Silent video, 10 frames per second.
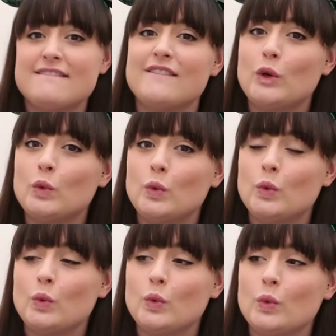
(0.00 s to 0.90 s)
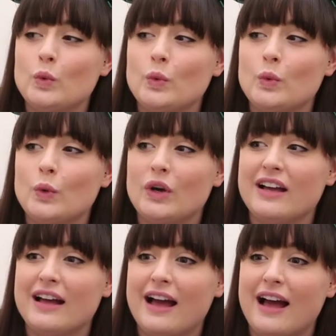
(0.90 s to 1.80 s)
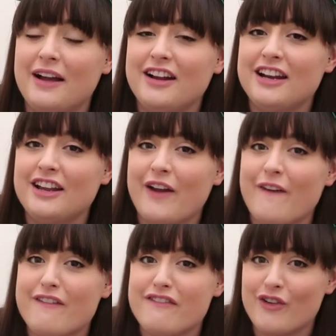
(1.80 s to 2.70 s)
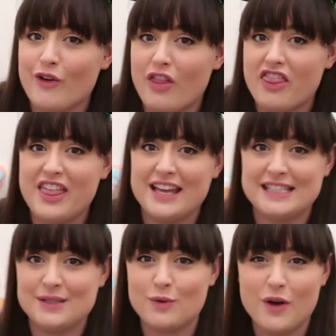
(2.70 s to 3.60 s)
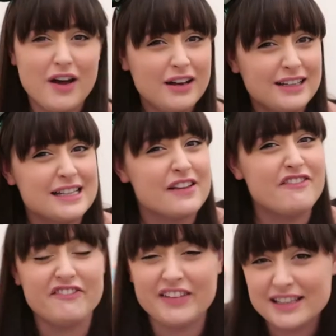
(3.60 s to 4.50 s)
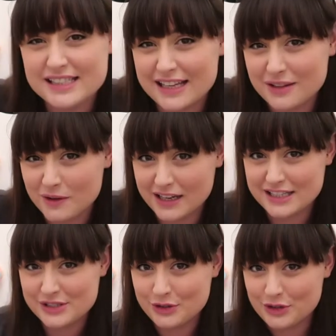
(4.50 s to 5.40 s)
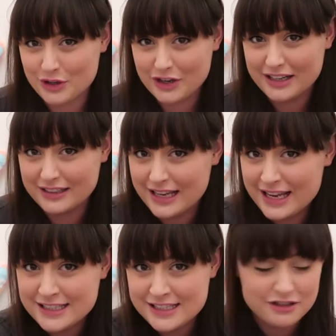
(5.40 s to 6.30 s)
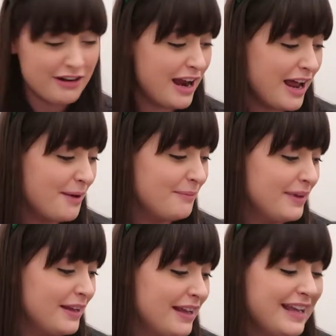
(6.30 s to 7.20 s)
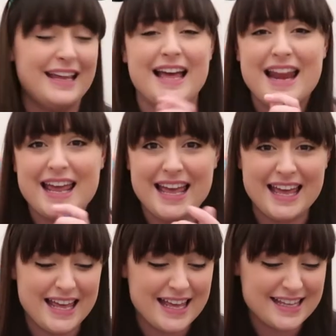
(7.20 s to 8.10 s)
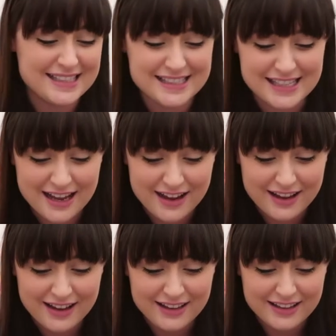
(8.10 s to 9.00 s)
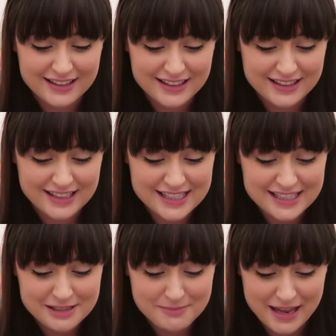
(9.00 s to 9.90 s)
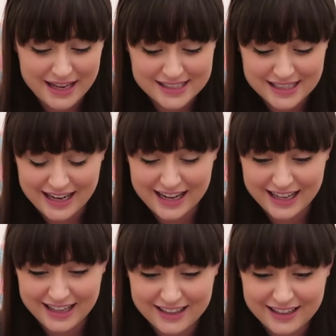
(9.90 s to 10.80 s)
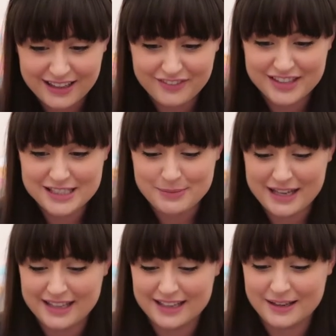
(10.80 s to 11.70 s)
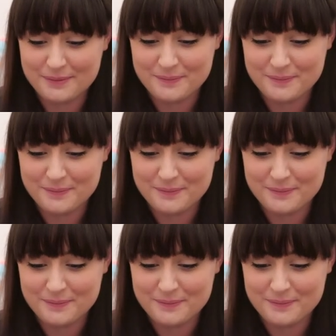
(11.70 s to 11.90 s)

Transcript: Ooh. I'm gonna go for this one because it feels like the one I saw on Instagram, and it is. This is amazing. I love this pin.